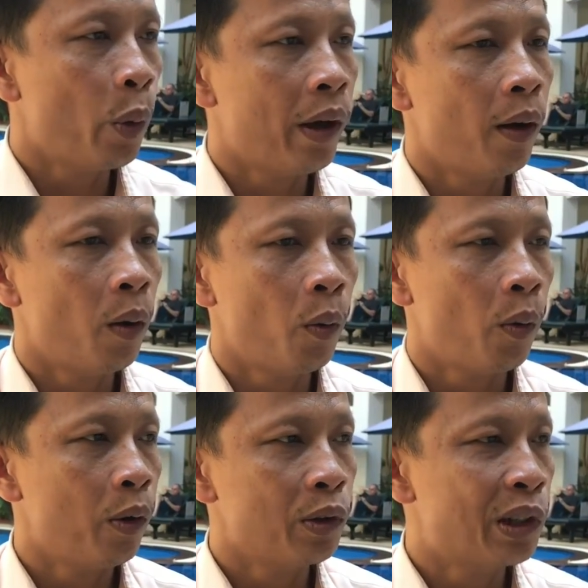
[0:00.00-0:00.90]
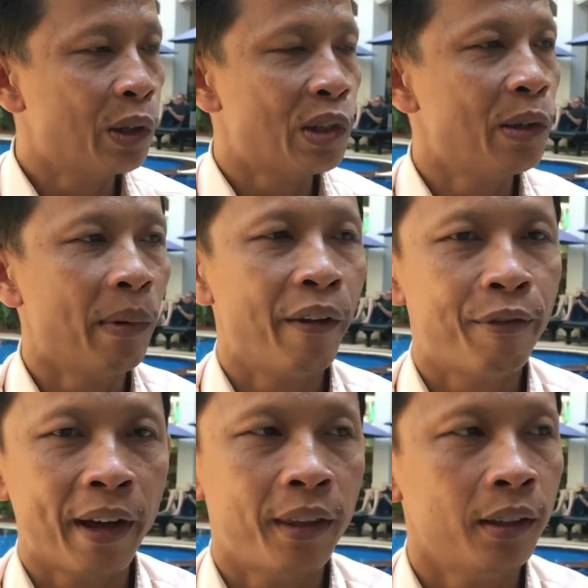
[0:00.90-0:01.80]
where did you see my
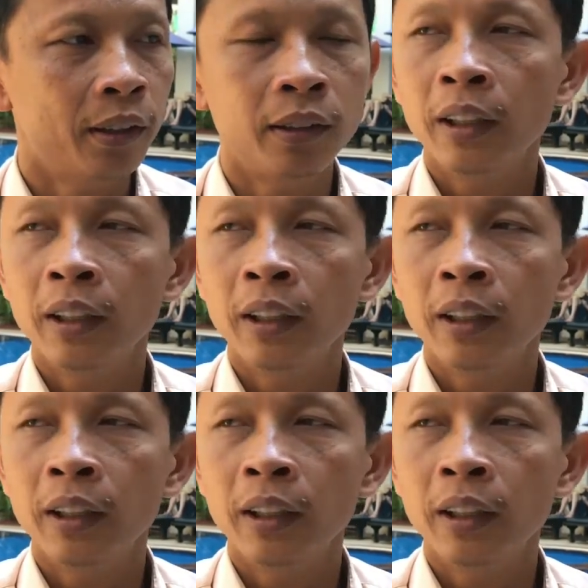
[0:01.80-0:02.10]
father,